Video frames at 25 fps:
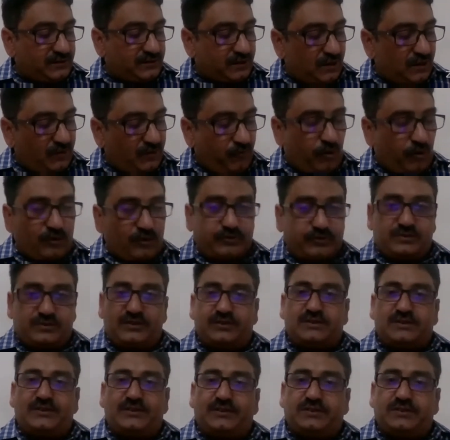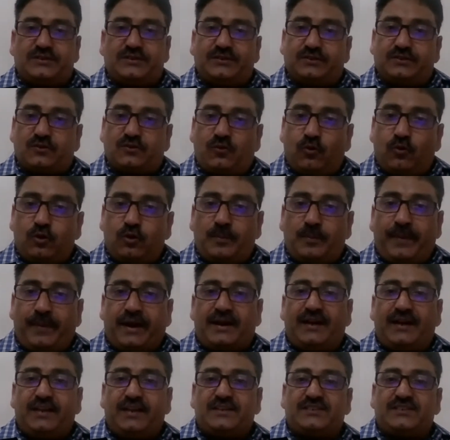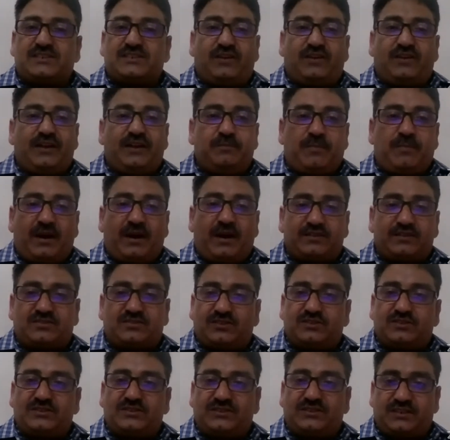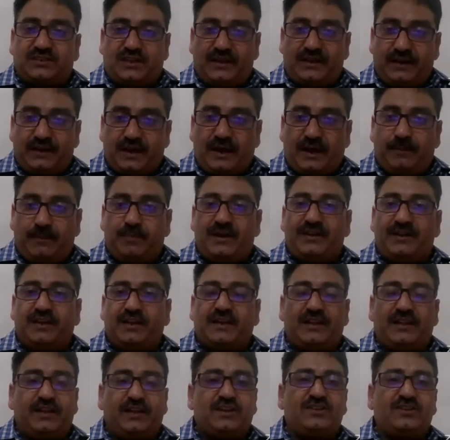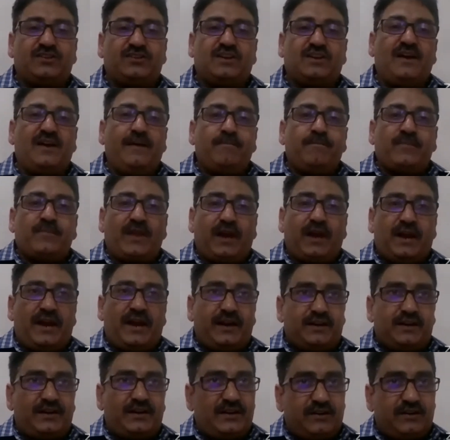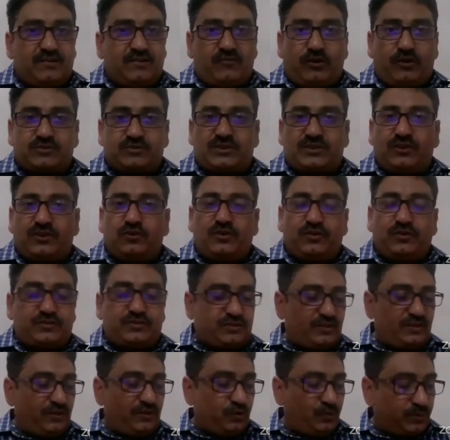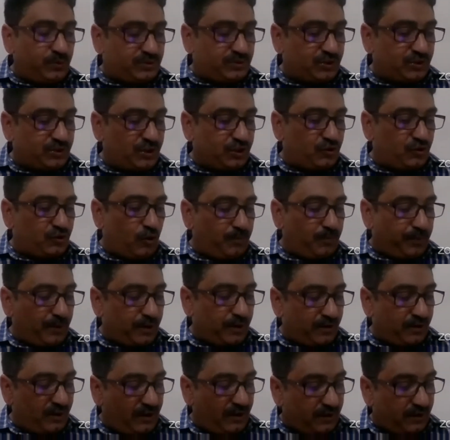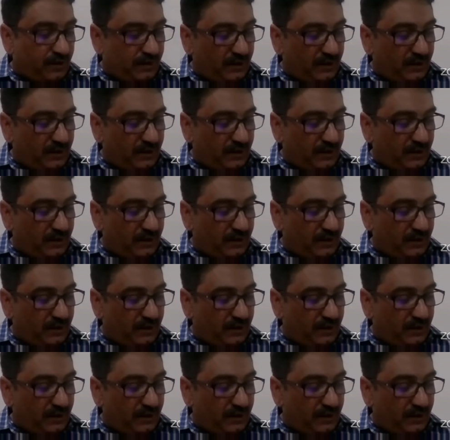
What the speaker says: Sir was a gold medalist in Masters in M.A.English and was a university topper